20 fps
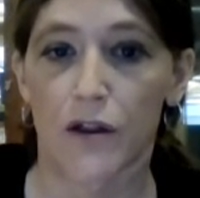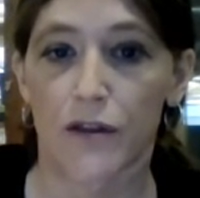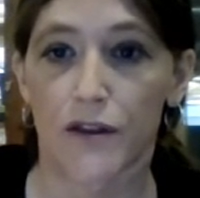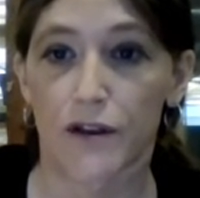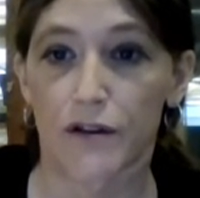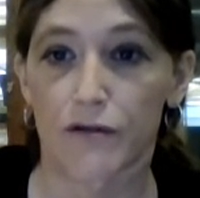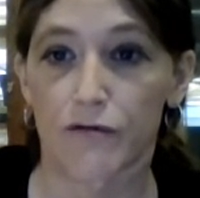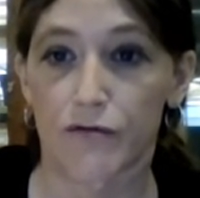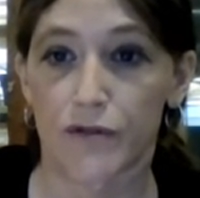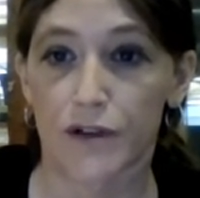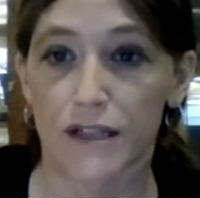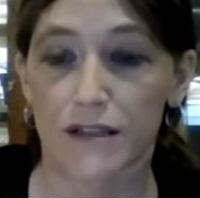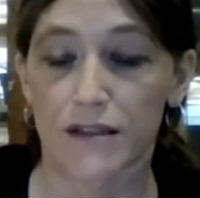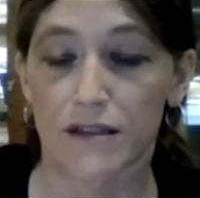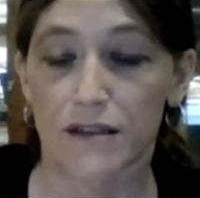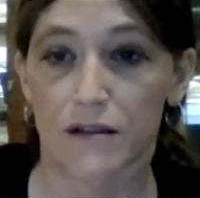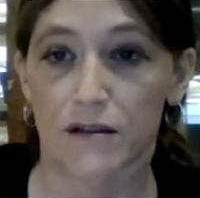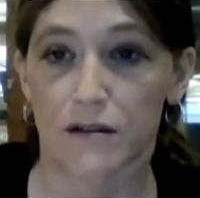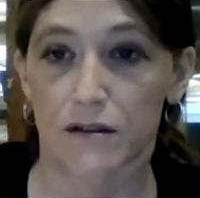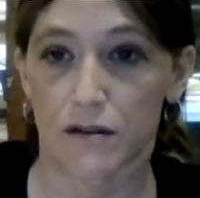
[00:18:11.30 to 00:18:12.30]
the
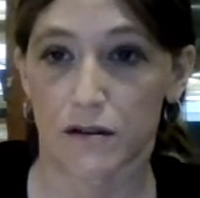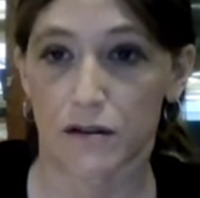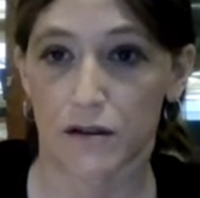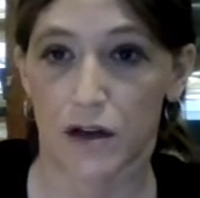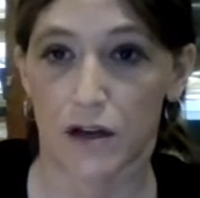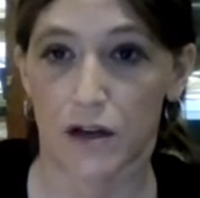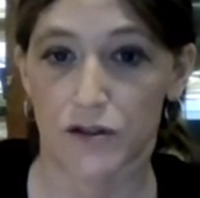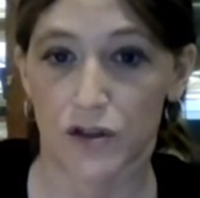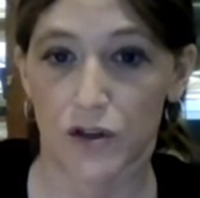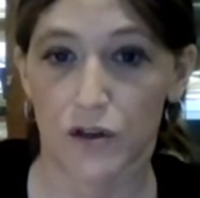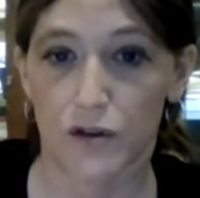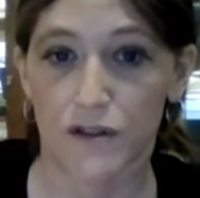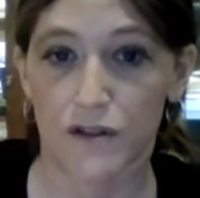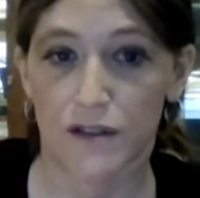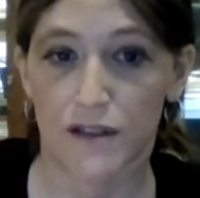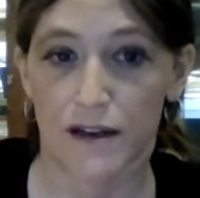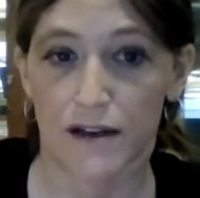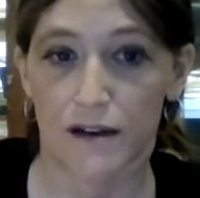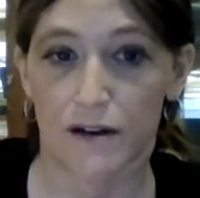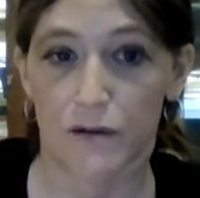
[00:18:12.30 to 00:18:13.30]
risk
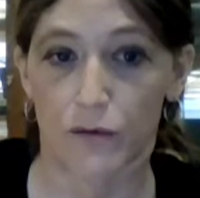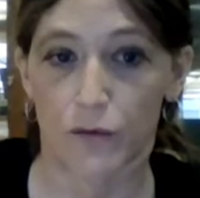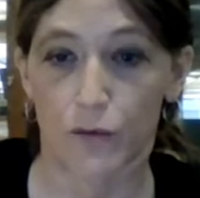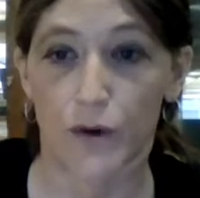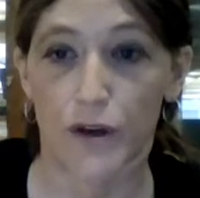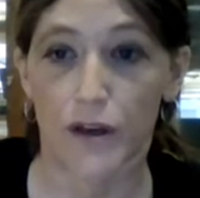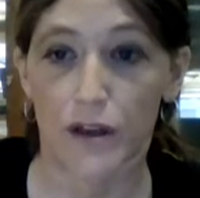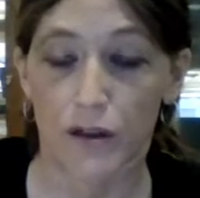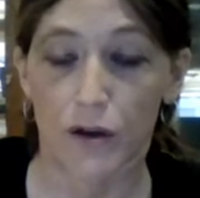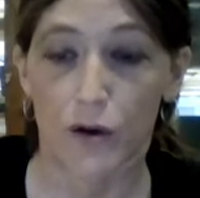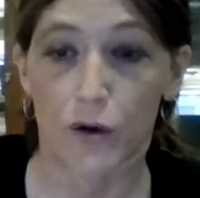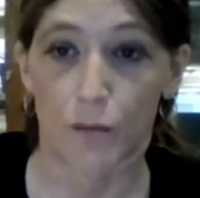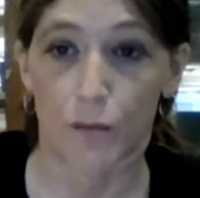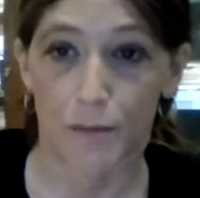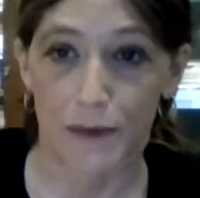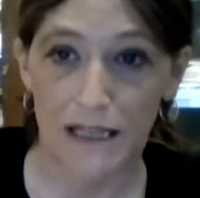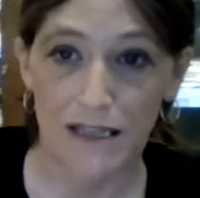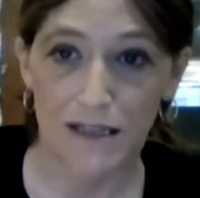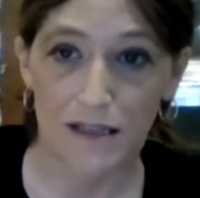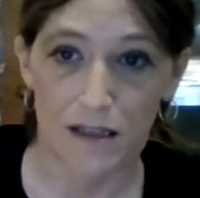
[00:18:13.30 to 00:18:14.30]
associated with
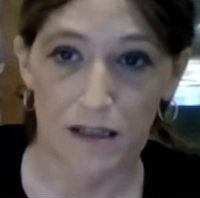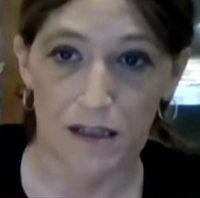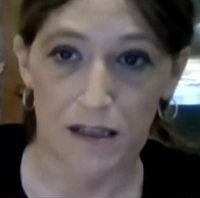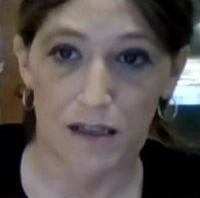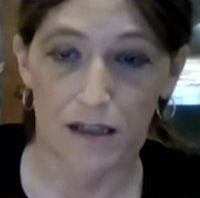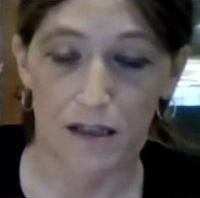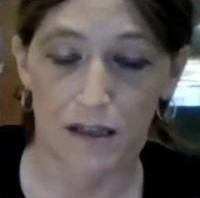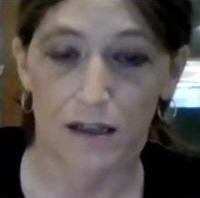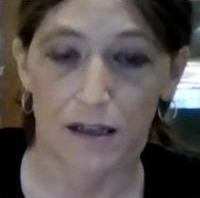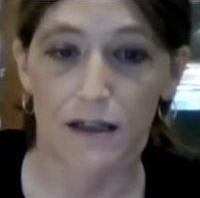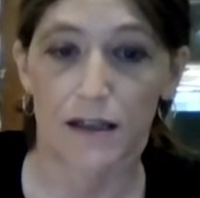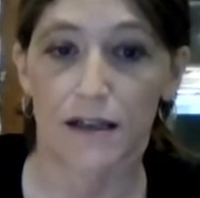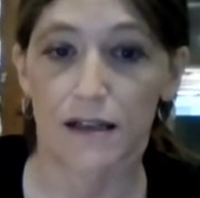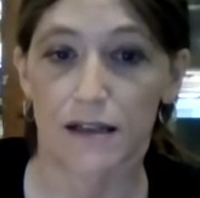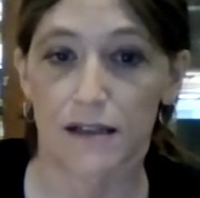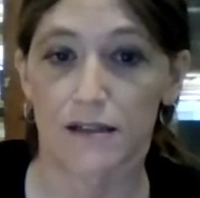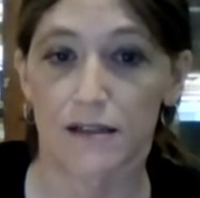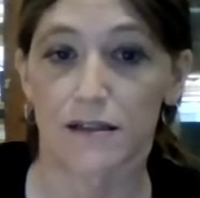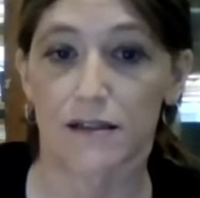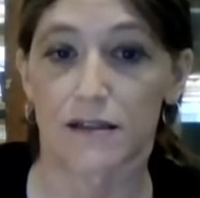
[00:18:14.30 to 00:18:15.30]
obesity
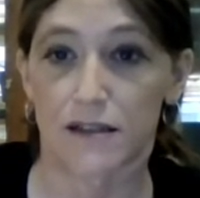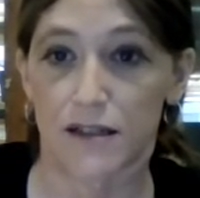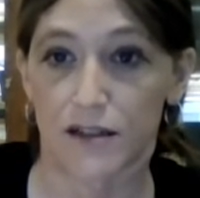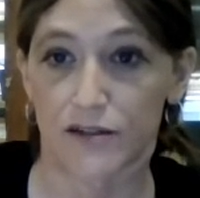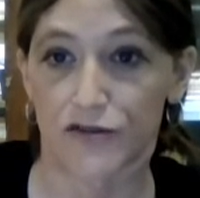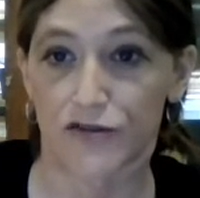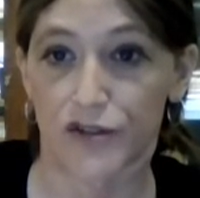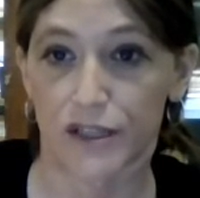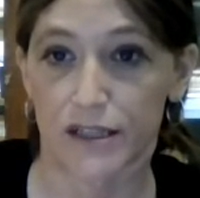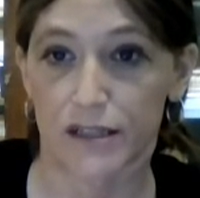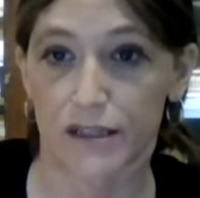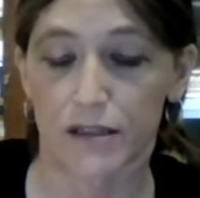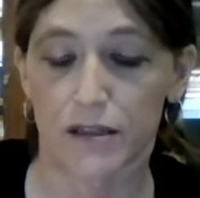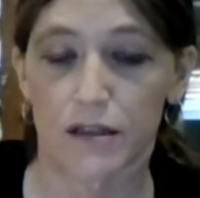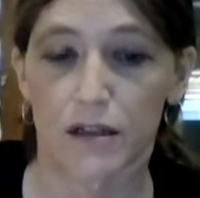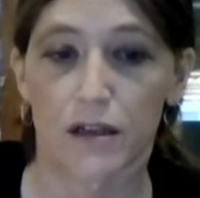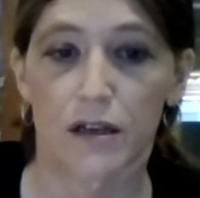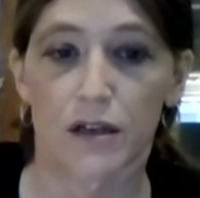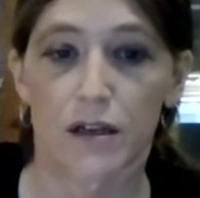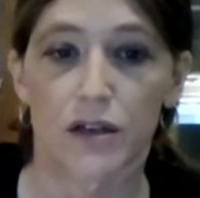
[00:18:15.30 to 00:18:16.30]
is different.
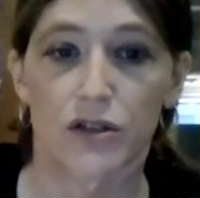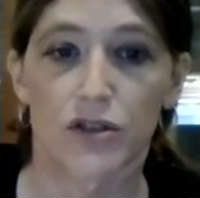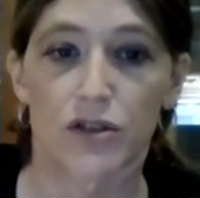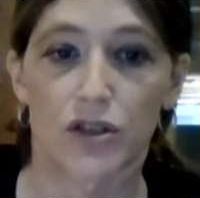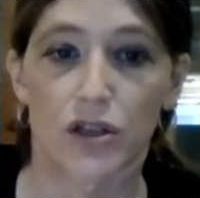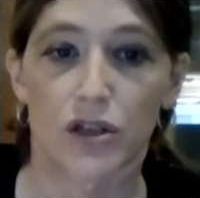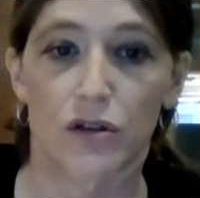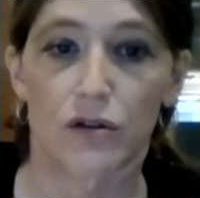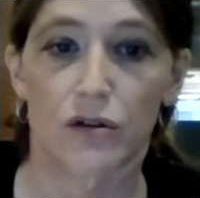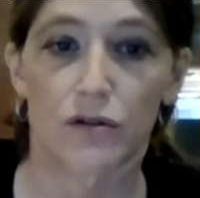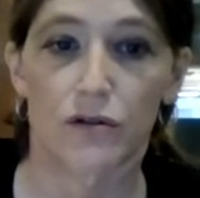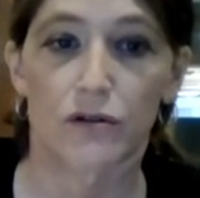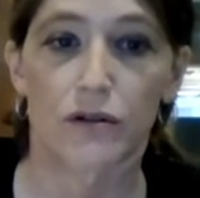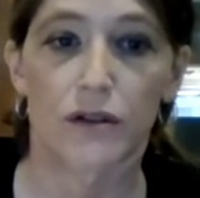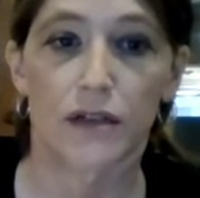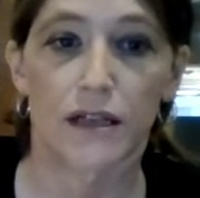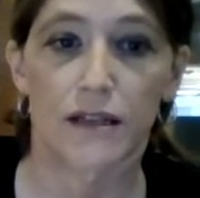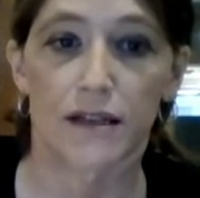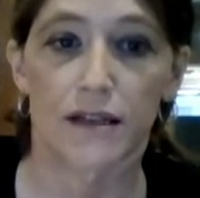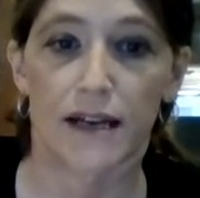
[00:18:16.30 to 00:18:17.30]
So
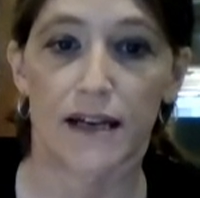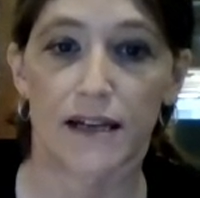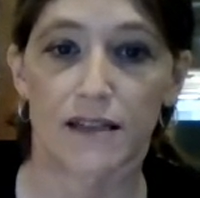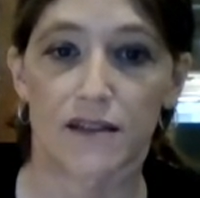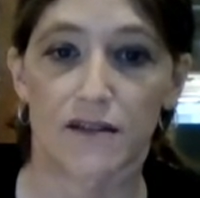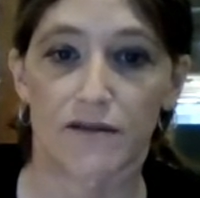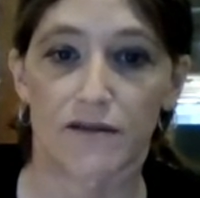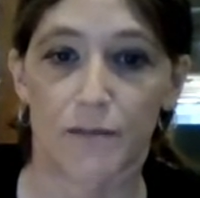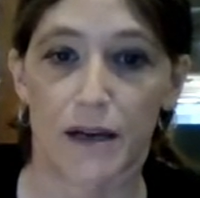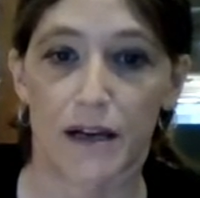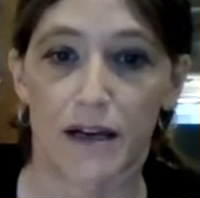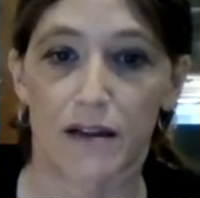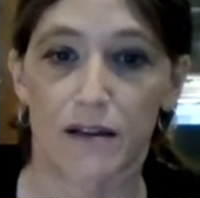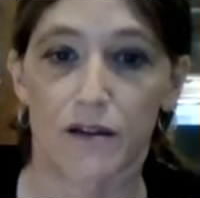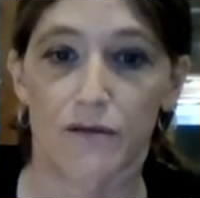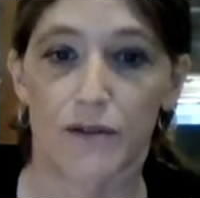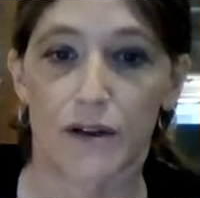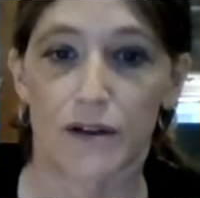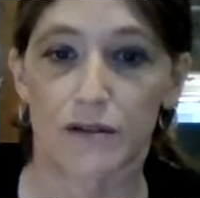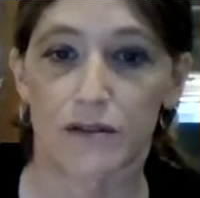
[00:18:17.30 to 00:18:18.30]
in the case of men,
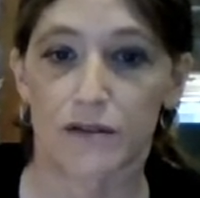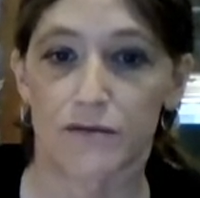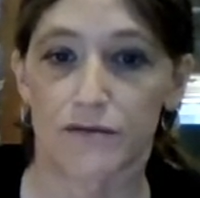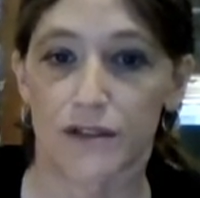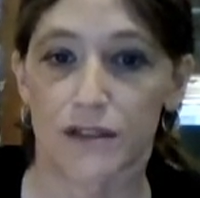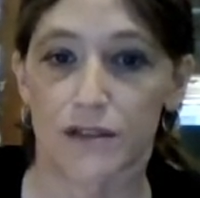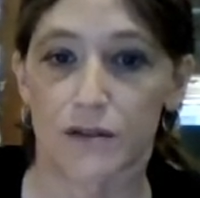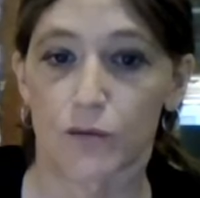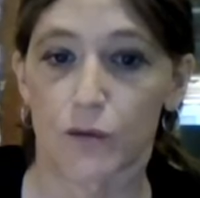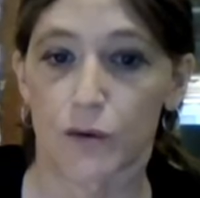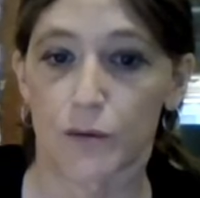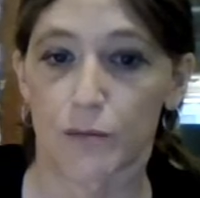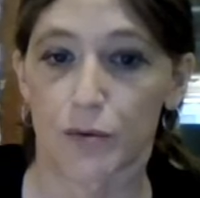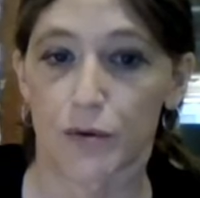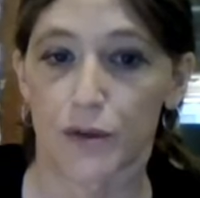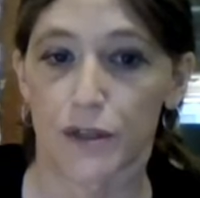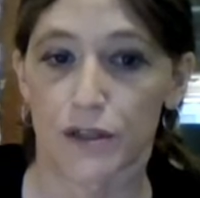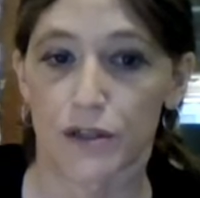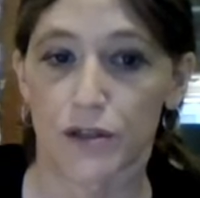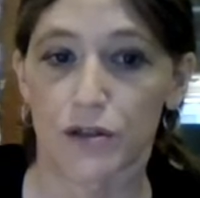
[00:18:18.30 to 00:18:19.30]
the relative risk
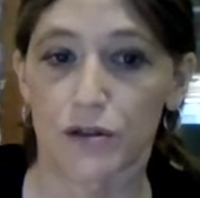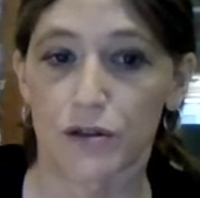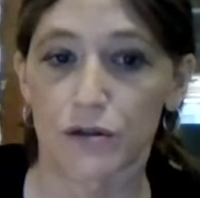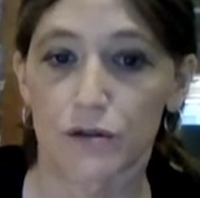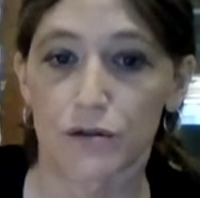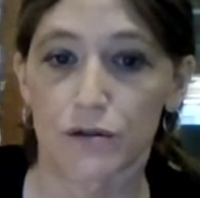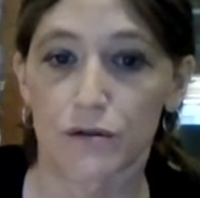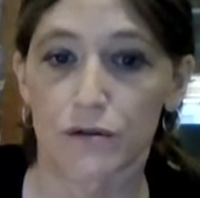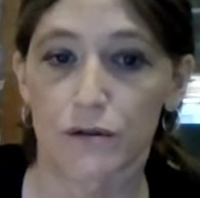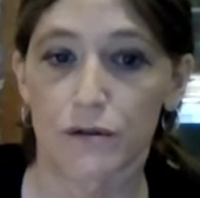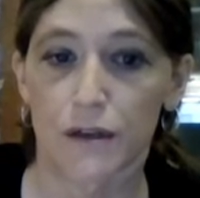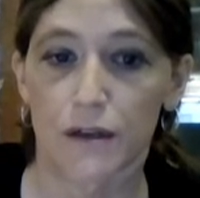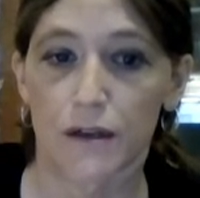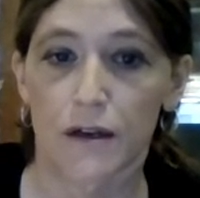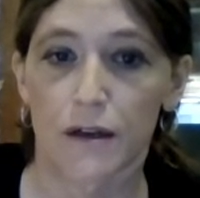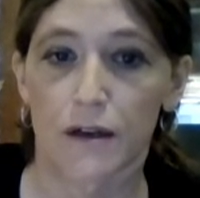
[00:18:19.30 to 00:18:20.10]
1.2,